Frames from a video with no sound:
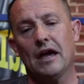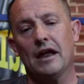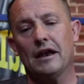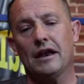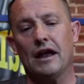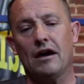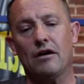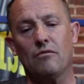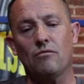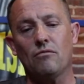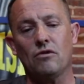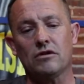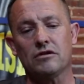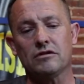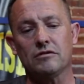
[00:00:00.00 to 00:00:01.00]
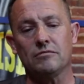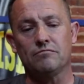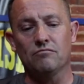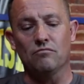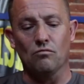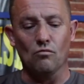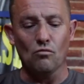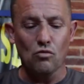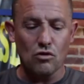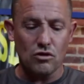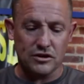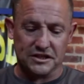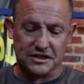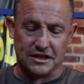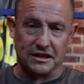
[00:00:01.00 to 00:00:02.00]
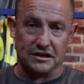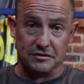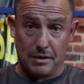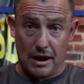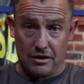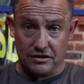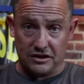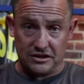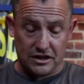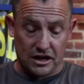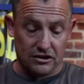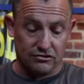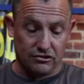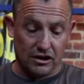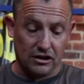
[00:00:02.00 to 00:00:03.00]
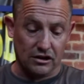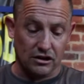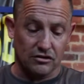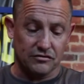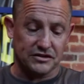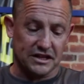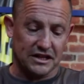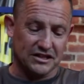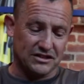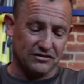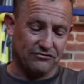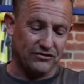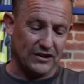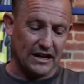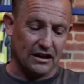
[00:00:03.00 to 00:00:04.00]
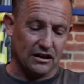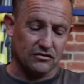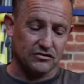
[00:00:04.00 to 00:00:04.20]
Now, one of the worst things about these nitrile gloves is the feeling of